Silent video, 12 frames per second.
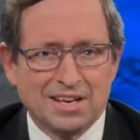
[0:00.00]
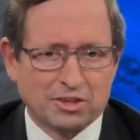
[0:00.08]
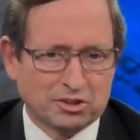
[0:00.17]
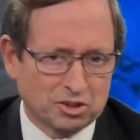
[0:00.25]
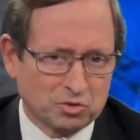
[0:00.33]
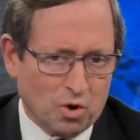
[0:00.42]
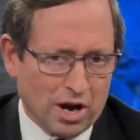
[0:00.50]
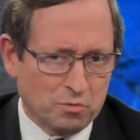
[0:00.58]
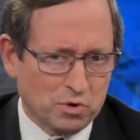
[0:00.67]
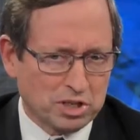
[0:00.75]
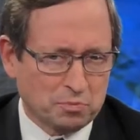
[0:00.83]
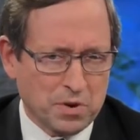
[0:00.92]
This is
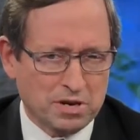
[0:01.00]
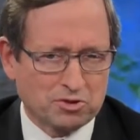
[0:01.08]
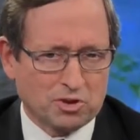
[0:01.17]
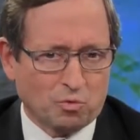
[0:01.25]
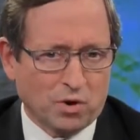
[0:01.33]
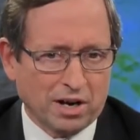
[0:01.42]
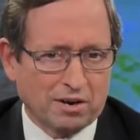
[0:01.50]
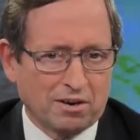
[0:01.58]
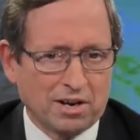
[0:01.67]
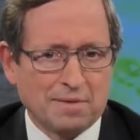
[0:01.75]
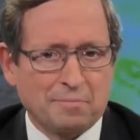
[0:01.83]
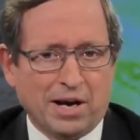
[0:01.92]
why we speak so
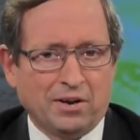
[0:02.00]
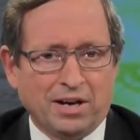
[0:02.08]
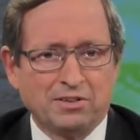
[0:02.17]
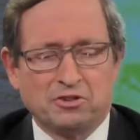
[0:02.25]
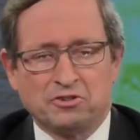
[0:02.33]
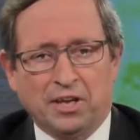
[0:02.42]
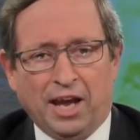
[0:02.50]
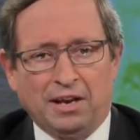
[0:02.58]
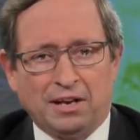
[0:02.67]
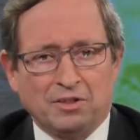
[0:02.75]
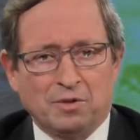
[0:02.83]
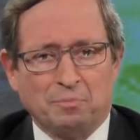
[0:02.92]
regularly about
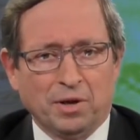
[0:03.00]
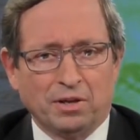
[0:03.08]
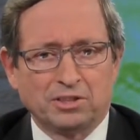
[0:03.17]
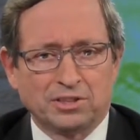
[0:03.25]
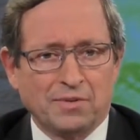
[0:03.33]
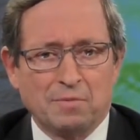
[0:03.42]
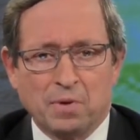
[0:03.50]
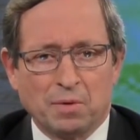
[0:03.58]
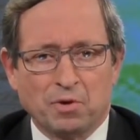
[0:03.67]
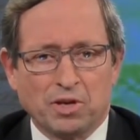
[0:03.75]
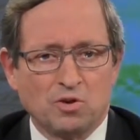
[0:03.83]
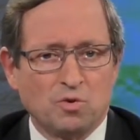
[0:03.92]
understanding the pillars of a
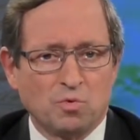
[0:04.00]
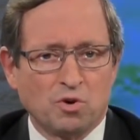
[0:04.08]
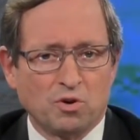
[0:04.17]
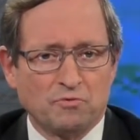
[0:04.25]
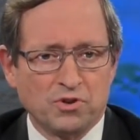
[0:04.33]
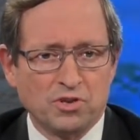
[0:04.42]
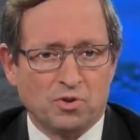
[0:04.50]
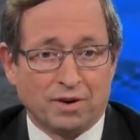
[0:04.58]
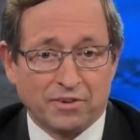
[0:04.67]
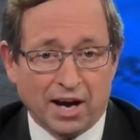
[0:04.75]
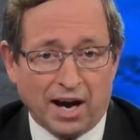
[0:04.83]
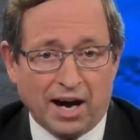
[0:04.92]
biblical worldview
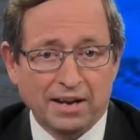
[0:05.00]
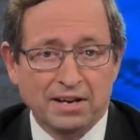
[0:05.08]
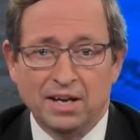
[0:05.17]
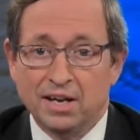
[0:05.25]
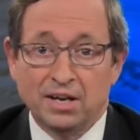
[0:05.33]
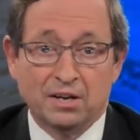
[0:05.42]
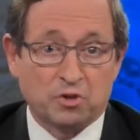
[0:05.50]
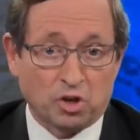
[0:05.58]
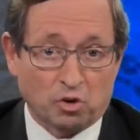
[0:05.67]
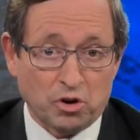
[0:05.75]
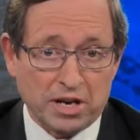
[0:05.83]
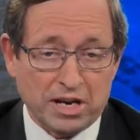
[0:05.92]
of God, the
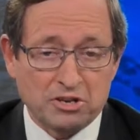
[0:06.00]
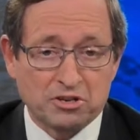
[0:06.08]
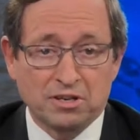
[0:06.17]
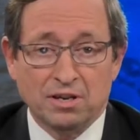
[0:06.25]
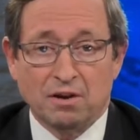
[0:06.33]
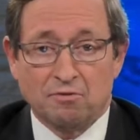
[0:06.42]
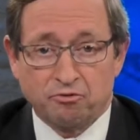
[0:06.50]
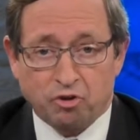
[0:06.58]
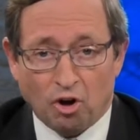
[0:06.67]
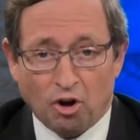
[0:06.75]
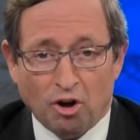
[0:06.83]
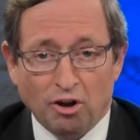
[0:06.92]
creation,
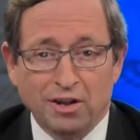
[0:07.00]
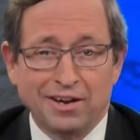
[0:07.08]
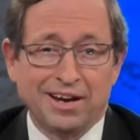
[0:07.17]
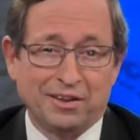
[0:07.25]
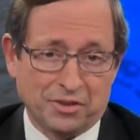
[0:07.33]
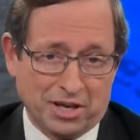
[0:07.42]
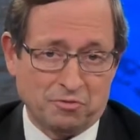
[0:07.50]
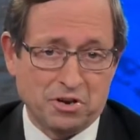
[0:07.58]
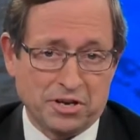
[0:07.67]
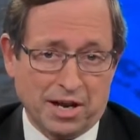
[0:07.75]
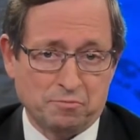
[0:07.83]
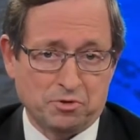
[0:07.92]
fall, and then
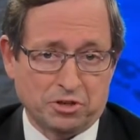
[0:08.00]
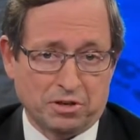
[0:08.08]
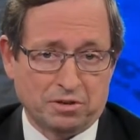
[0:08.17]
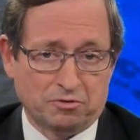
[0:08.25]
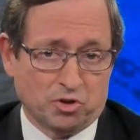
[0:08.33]
redemption.